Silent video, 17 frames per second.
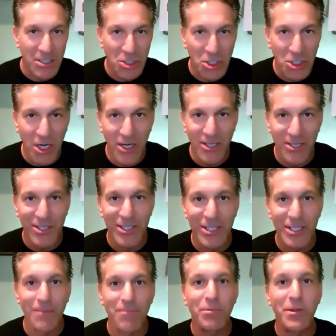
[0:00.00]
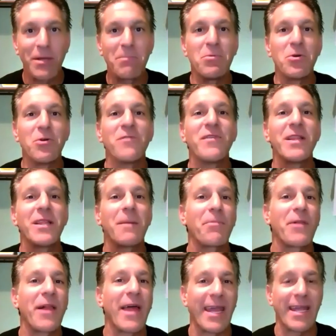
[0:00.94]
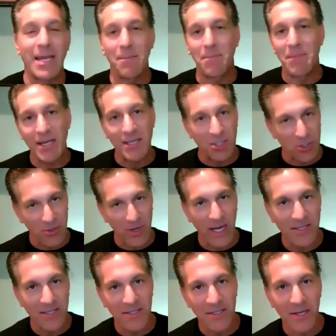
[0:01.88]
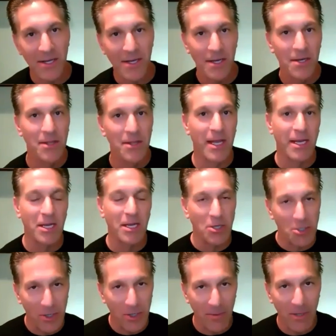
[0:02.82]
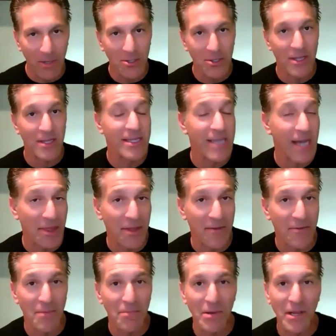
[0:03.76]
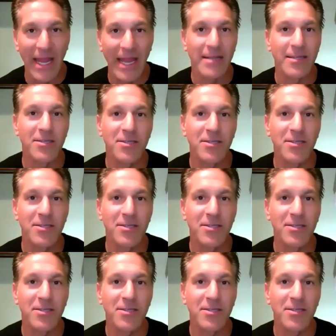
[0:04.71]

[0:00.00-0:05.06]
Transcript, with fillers: just simply moving the plant can be a stress that can contribute to the death of the plant.